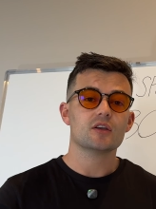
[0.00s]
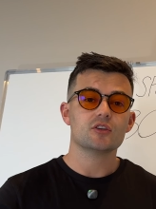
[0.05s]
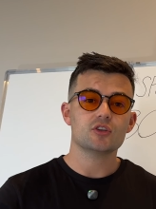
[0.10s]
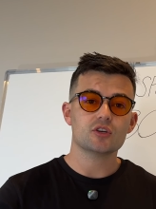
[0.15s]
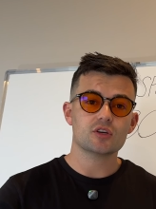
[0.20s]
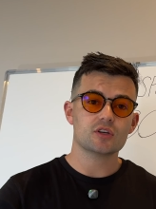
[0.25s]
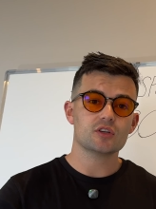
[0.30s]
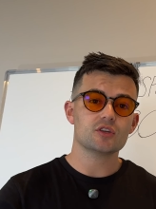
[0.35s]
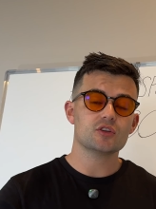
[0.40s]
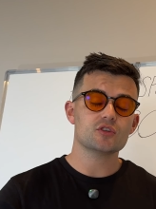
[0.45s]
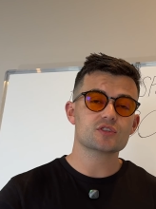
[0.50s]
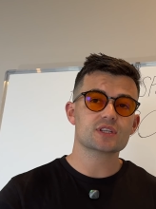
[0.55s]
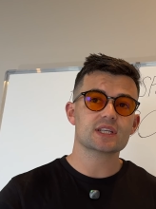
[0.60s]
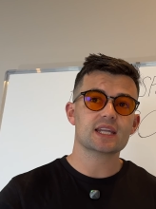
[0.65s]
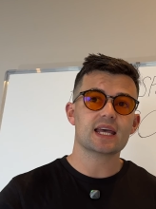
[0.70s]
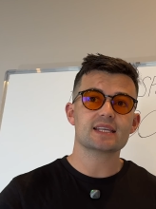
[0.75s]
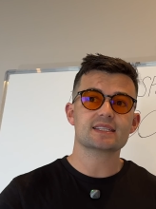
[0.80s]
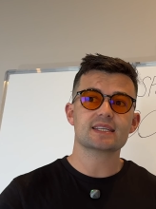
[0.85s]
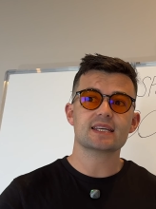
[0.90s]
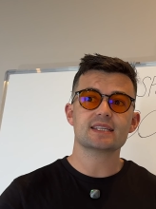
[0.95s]
You're going to use it
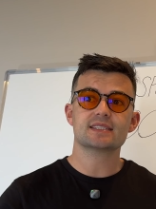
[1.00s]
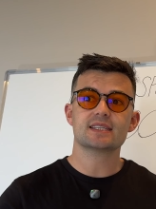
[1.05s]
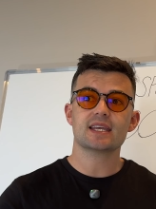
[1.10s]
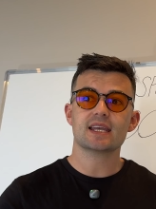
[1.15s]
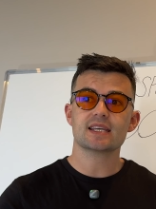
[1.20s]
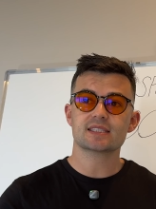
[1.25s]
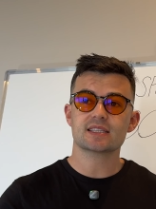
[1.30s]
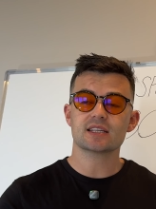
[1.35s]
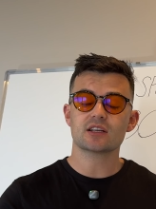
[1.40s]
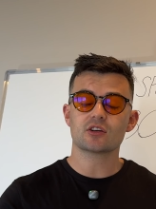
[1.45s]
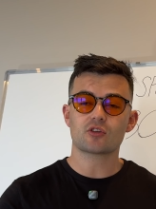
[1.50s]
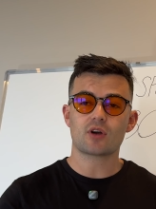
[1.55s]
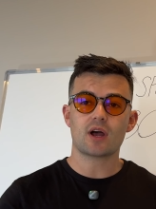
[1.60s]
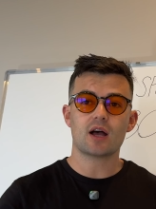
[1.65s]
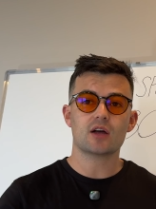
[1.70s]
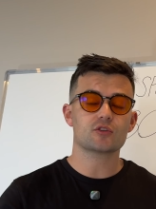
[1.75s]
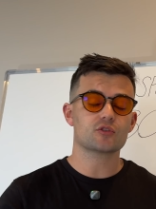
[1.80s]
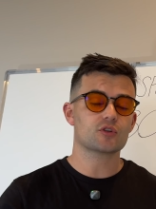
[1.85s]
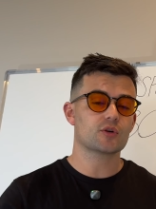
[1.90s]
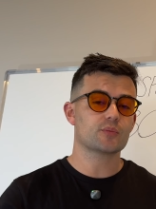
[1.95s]
as a testing
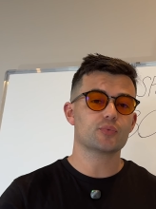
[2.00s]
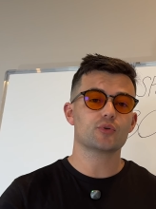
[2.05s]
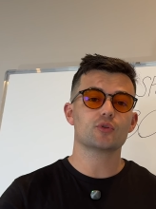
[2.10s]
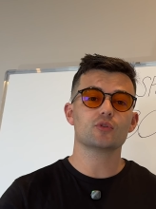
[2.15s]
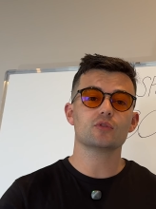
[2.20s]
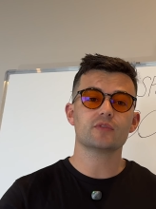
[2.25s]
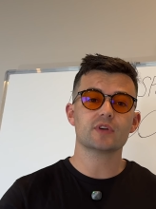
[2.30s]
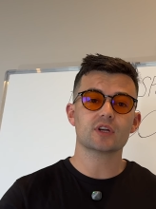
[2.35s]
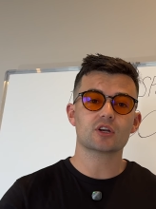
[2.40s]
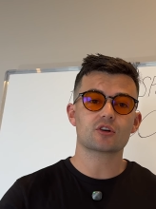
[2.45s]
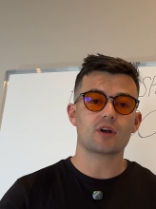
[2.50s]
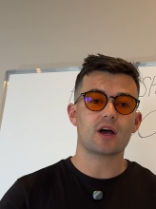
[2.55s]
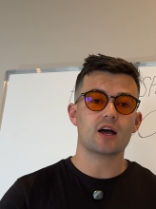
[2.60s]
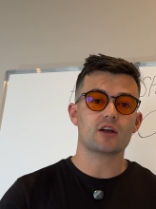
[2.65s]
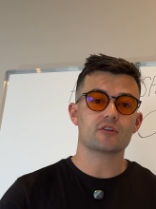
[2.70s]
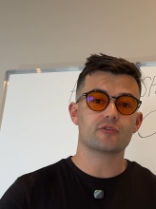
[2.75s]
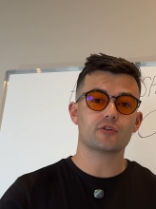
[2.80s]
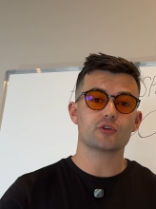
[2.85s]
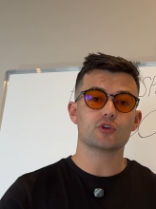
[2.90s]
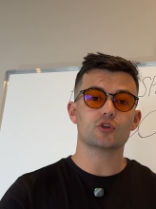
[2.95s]
ground or a proving
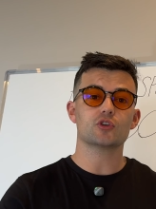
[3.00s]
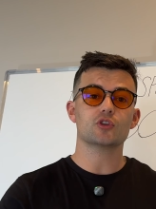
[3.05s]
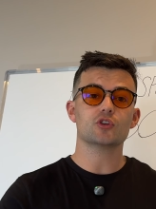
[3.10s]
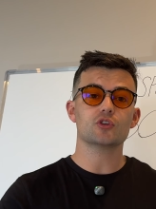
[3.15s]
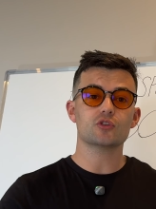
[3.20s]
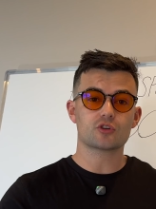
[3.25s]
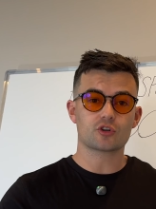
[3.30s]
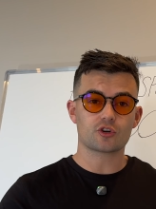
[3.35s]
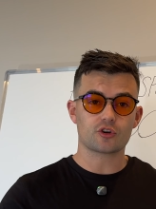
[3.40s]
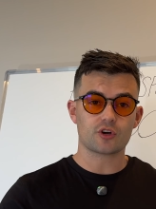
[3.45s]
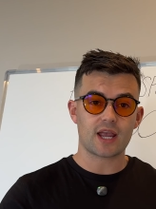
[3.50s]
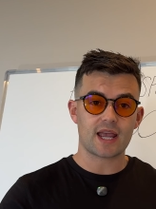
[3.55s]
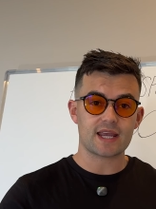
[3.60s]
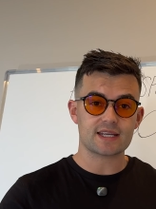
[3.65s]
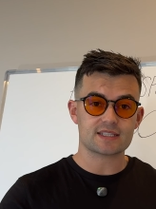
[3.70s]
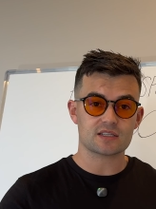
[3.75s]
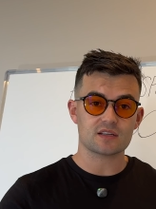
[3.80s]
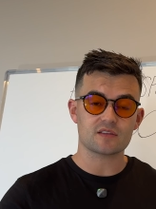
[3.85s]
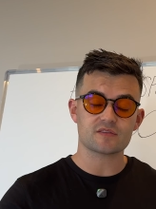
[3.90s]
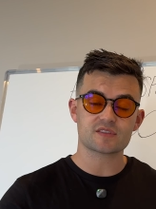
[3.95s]
ground for your new
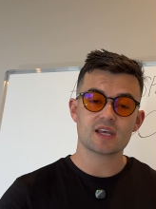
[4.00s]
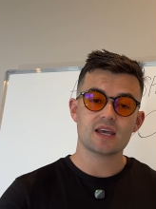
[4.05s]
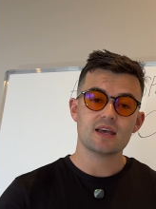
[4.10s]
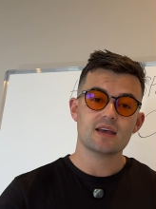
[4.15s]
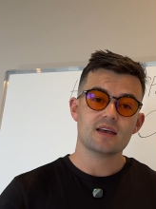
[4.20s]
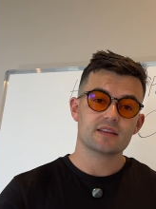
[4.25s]
creatives.